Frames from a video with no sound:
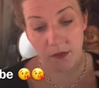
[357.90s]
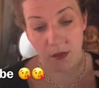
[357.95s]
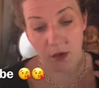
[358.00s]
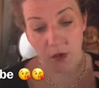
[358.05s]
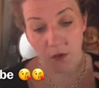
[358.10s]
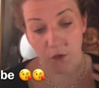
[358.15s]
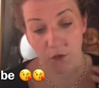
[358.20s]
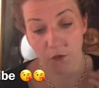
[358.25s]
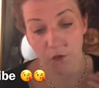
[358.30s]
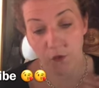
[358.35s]

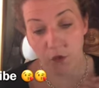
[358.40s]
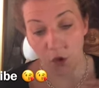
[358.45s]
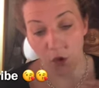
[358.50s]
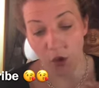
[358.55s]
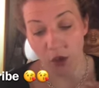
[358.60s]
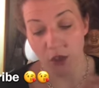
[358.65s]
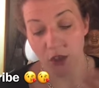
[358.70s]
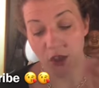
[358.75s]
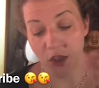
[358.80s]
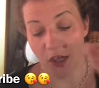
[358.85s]

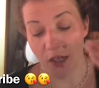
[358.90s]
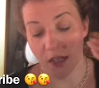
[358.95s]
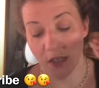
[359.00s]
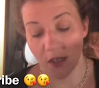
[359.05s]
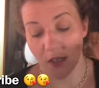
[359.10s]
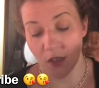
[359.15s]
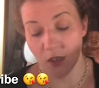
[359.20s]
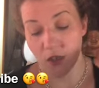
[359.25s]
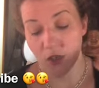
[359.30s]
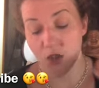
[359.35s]
forging
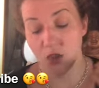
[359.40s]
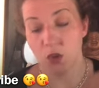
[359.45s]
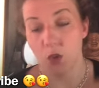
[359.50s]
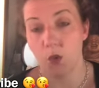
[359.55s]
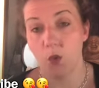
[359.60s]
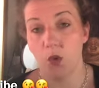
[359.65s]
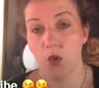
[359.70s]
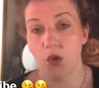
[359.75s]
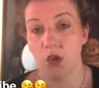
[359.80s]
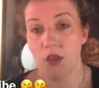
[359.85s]

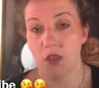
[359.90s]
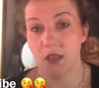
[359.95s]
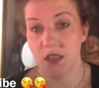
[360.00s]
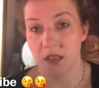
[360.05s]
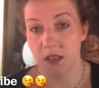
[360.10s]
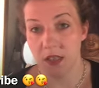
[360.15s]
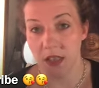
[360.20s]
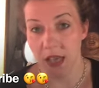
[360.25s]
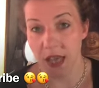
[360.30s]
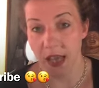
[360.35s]
towards
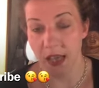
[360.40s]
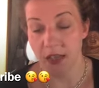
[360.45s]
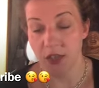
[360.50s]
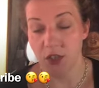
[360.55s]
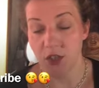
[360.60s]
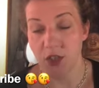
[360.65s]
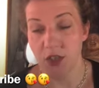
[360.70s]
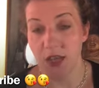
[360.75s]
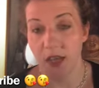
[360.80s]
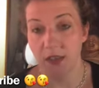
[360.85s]
the
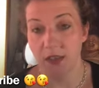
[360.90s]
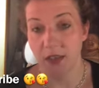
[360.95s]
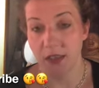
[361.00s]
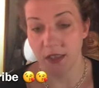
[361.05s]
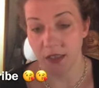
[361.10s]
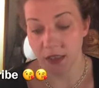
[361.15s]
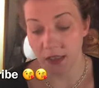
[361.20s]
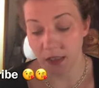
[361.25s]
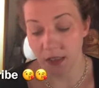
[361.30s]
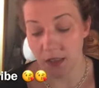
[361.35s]
energy that they
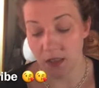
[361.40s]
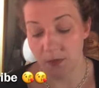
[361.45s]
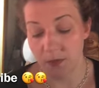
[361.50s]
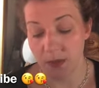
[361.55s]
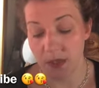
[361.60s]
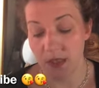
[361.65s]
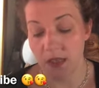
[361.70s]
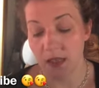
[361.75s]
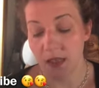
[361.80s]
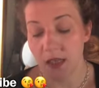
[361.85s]
need to
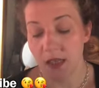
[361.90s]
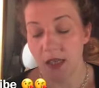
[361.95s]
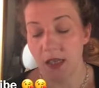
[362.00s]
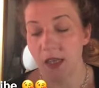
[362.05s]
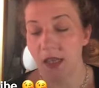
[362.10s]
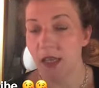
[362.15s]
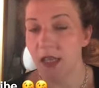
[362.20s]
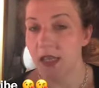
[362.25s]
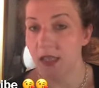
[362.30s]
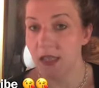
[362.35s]
be in